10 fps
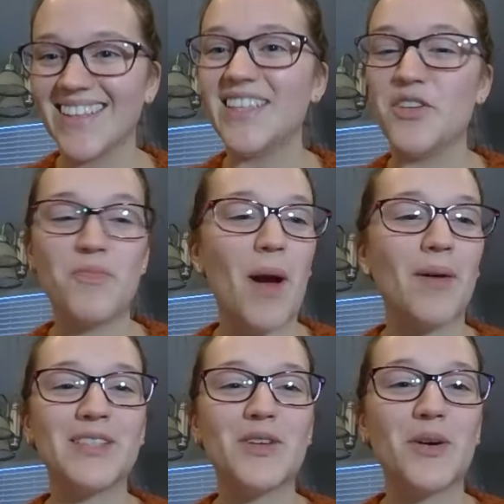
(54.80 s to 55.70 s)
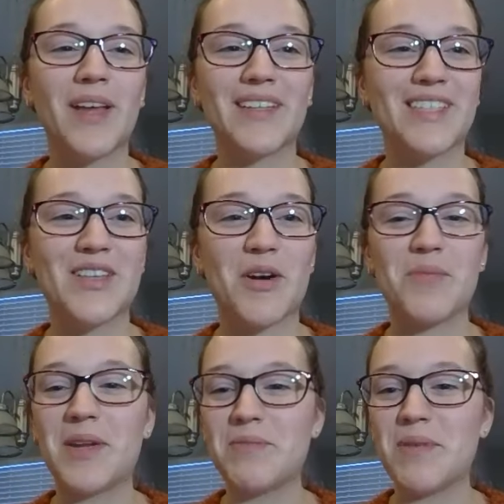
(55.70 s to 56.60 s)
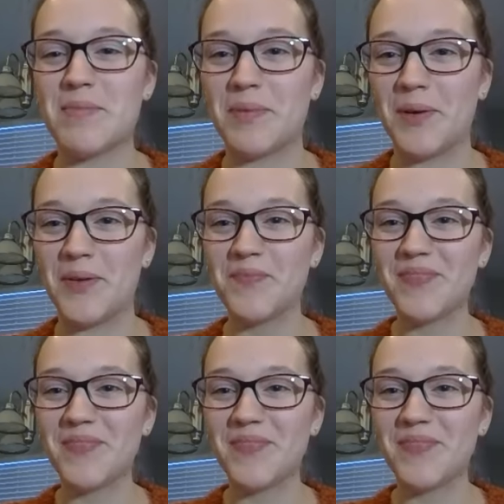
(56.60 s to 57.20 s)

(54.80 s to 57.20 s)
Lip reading: you've probably told that to so many people.